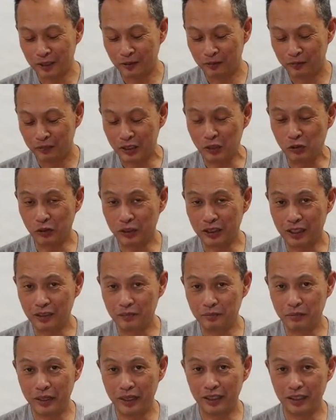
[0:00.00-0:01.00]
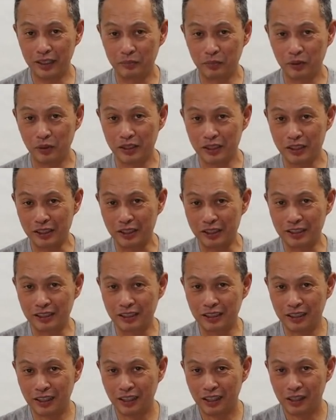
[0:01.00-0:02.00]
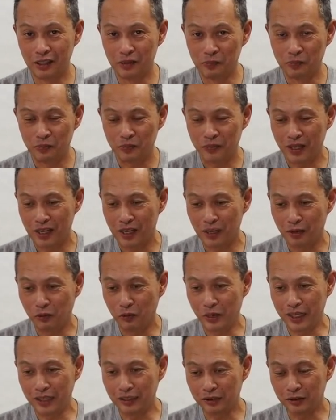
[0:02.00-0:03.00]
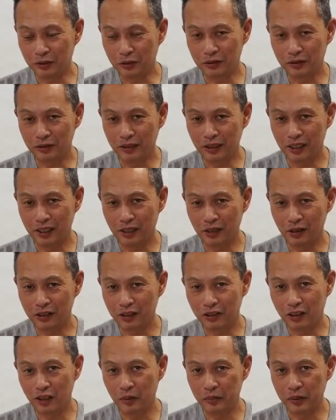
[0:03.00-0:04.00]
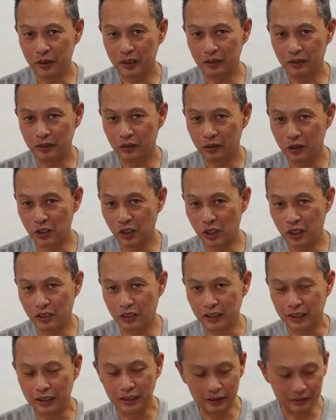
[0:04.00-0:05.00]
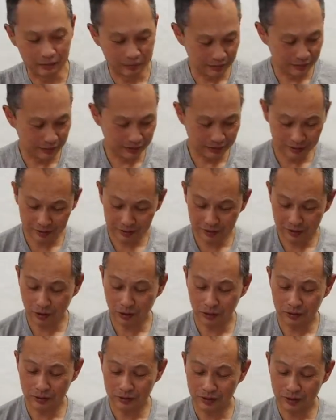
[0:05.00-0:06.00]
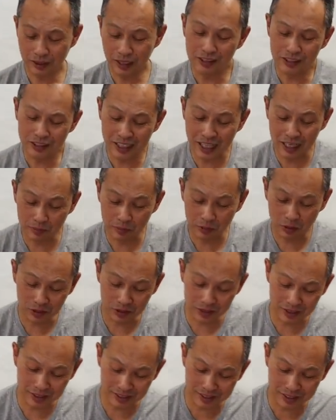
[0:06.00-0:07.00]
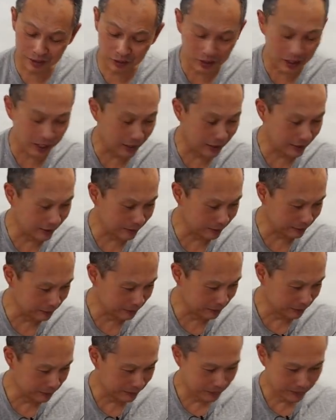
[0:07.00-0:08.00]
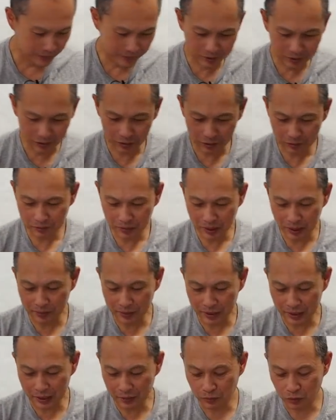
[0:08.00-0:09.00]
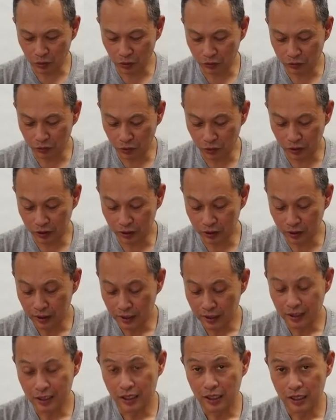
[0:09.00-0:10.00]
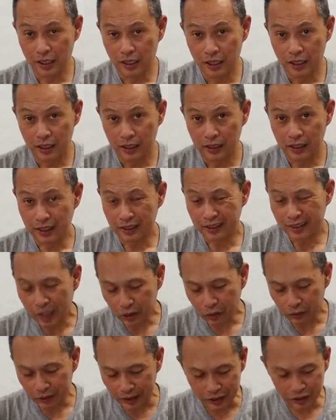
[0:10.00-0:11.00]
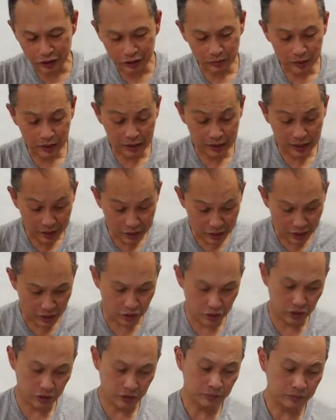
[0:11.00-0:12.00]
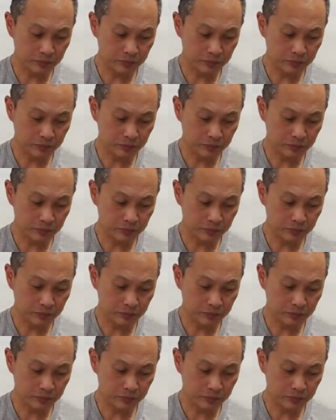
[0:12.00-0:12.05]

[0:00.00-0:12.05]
This one can barely pull its uh, weight. Uh, on carpet horizontally, so understandable because it's so tiny. So maybe it's more for not decoration but suggestion.